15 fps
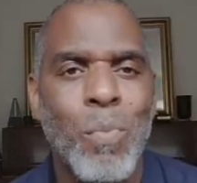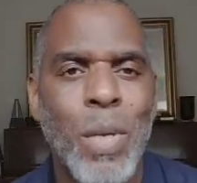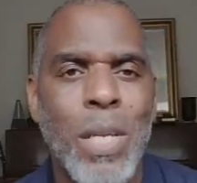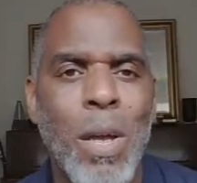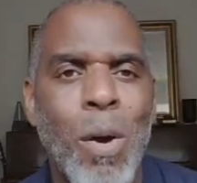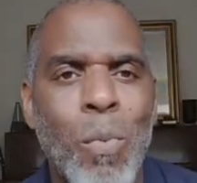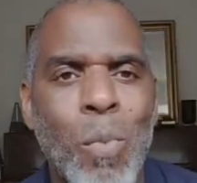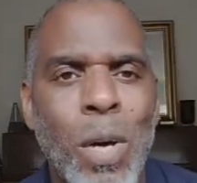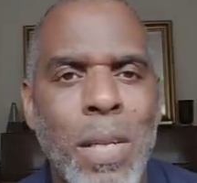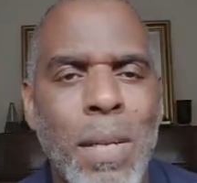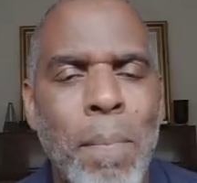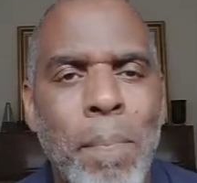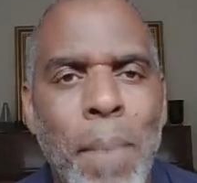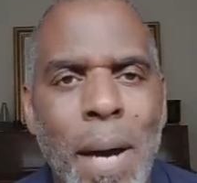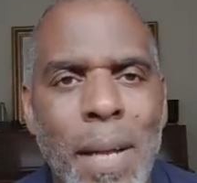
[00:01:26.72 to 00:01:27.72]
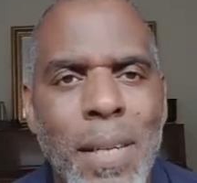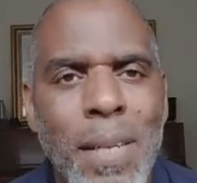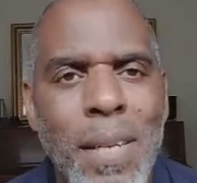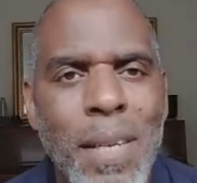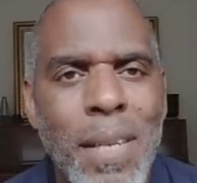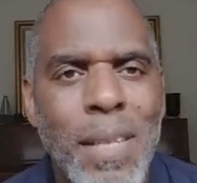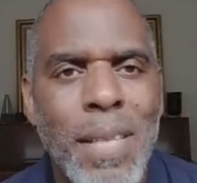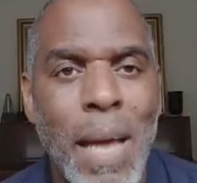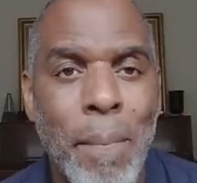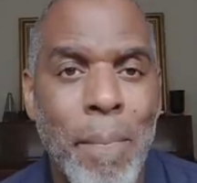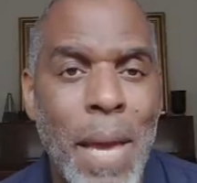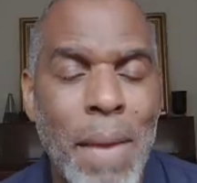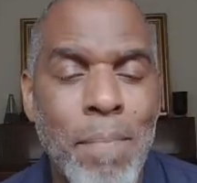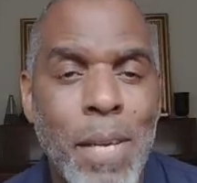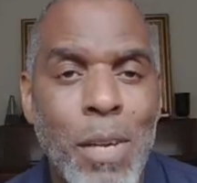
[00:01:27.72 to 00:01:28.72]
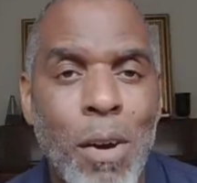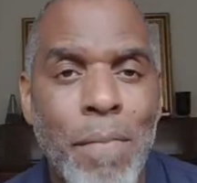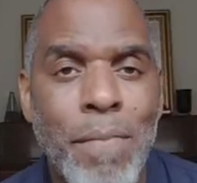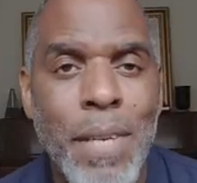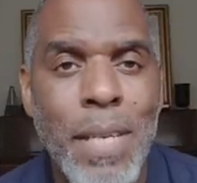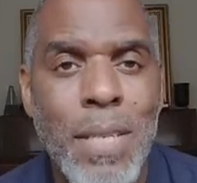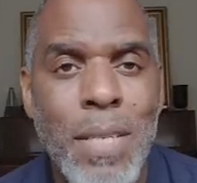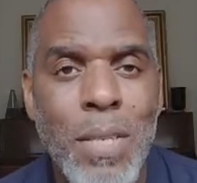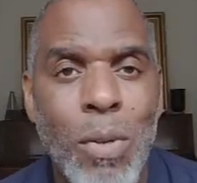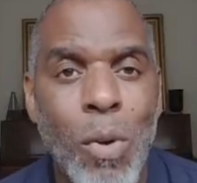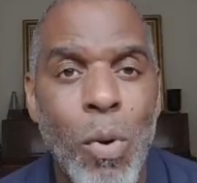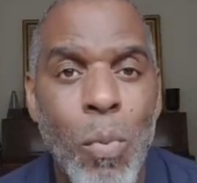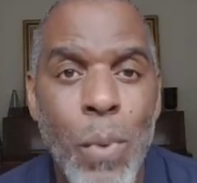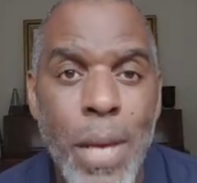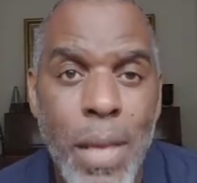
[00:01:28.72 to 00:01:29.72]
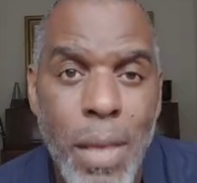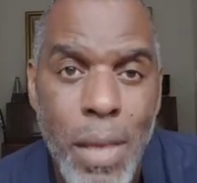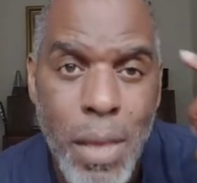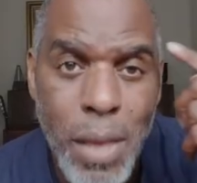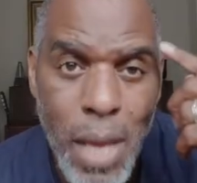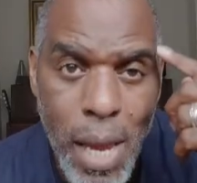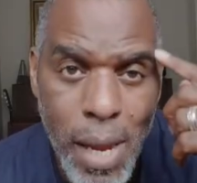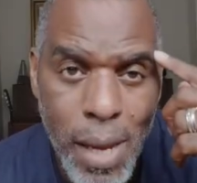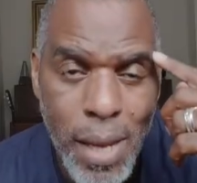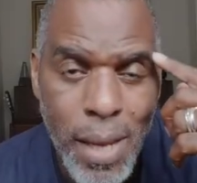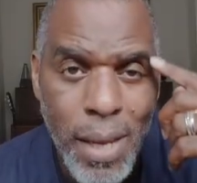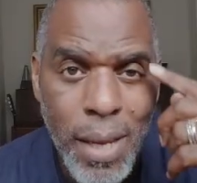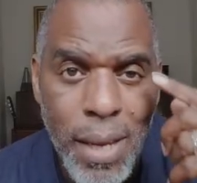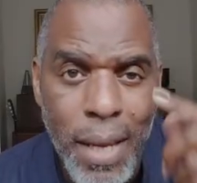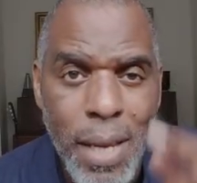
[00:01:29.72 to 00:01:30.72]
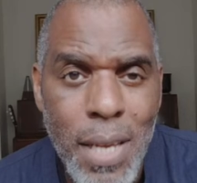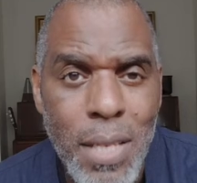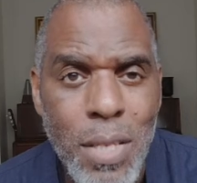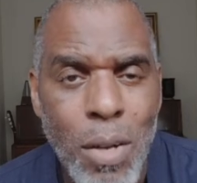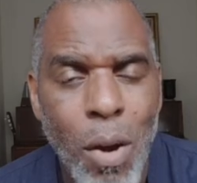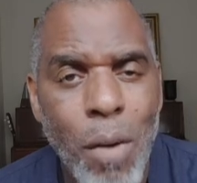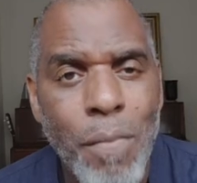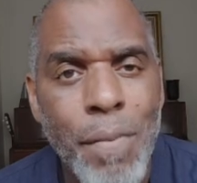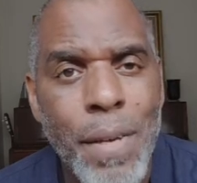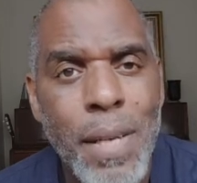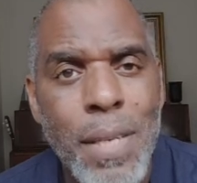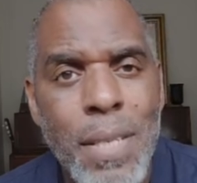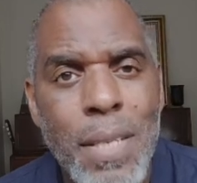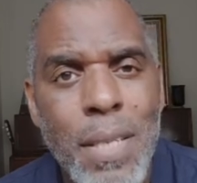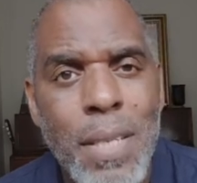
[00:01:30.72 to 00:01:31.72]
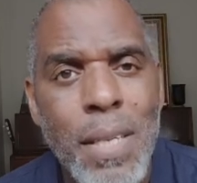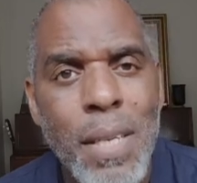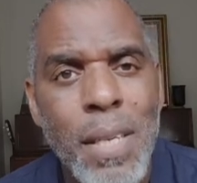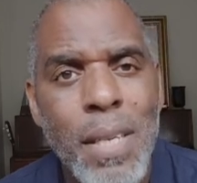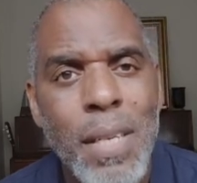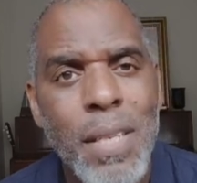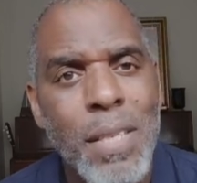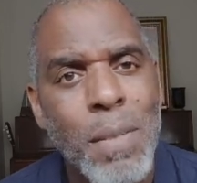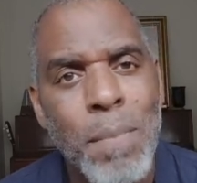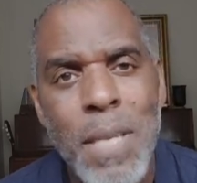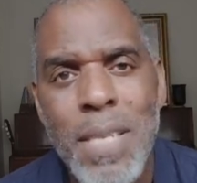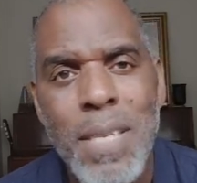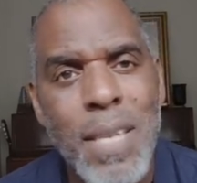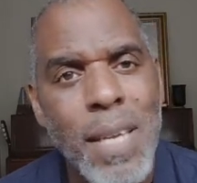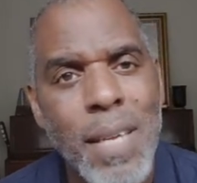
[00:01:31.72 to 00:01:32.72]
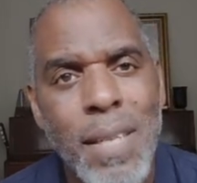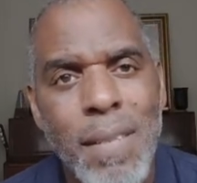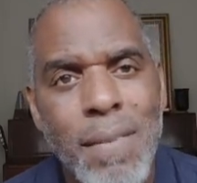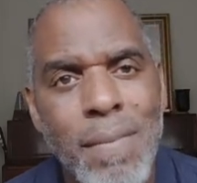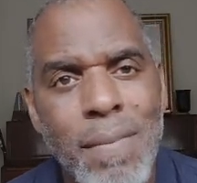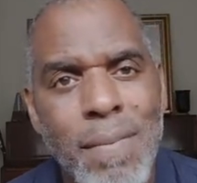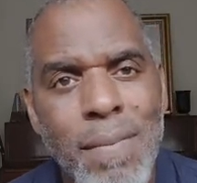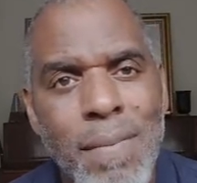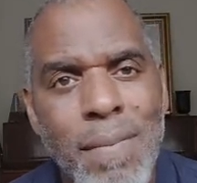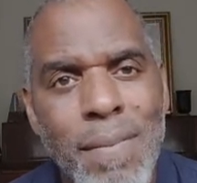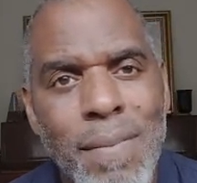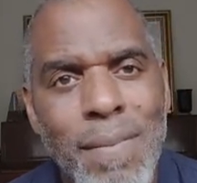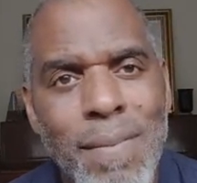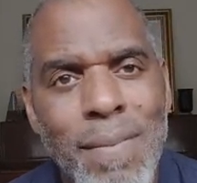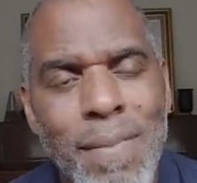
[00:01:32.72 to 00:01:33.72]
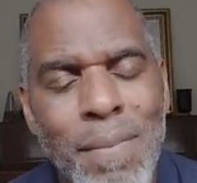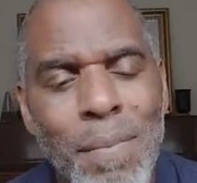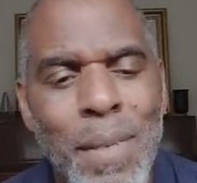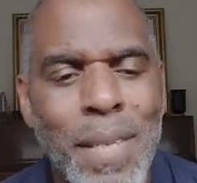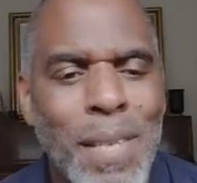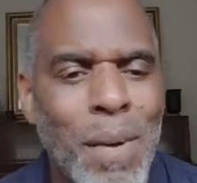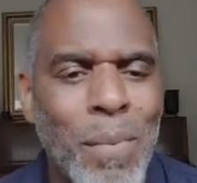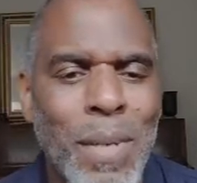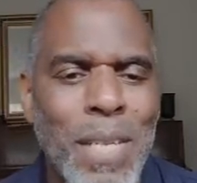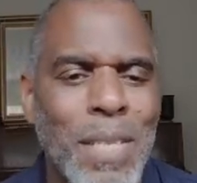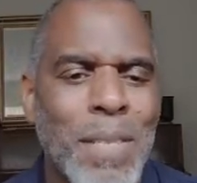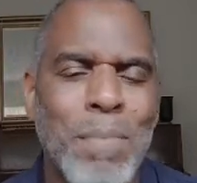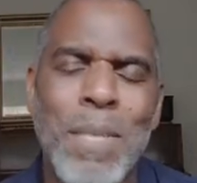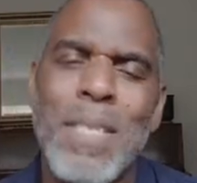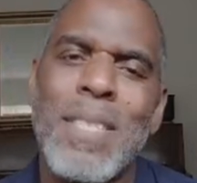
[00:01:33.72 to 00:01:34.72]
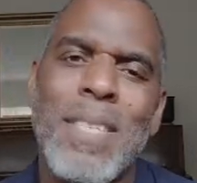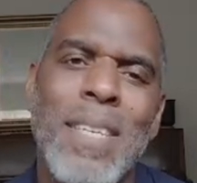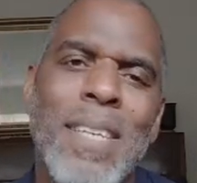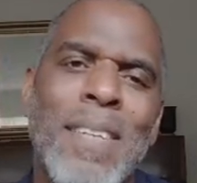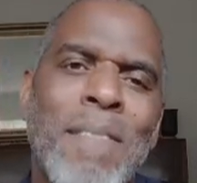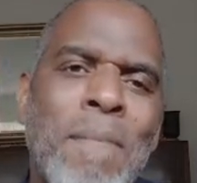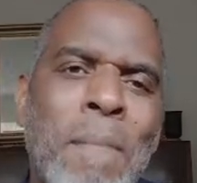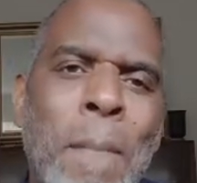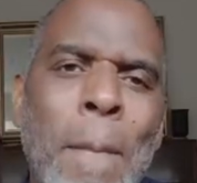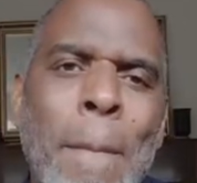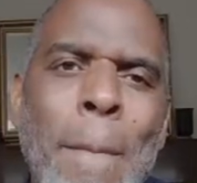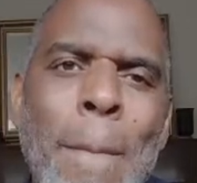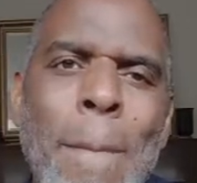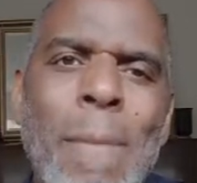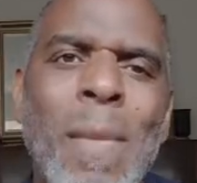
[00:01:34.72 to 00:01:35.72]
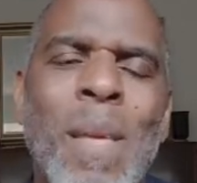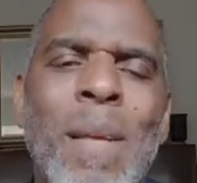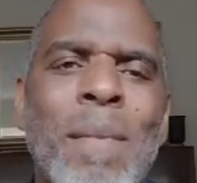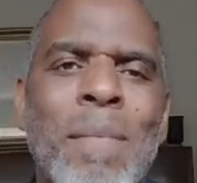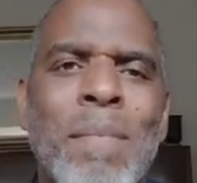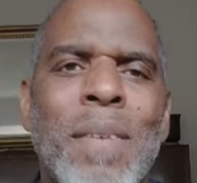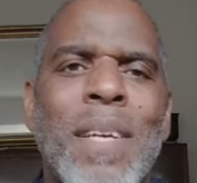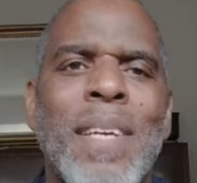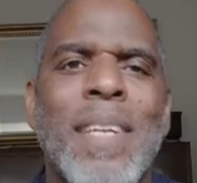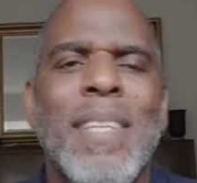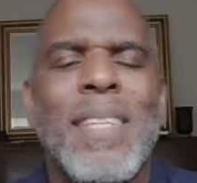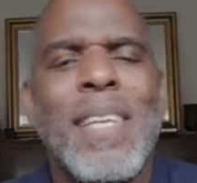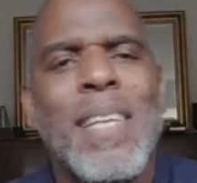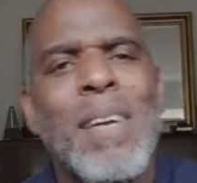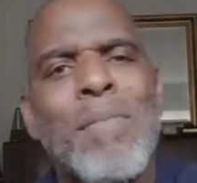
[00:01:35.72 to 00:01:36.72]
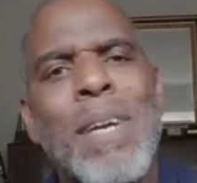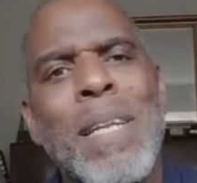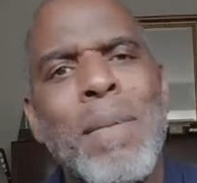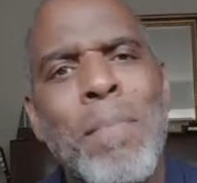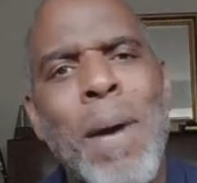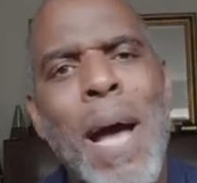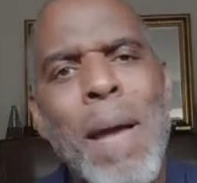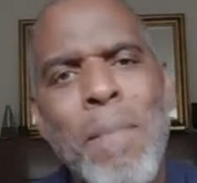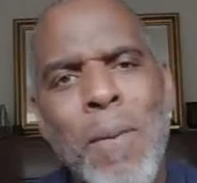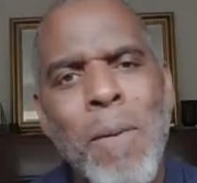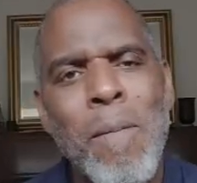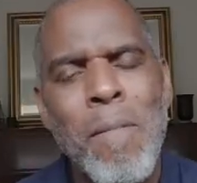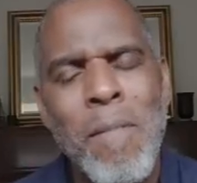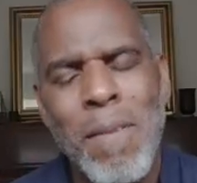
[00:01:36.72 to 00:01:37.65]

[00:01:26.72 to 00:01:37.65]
we don't want the but that may be obvious or we think is obvious to be seen. We don't want it to be seen. And then I read the Bible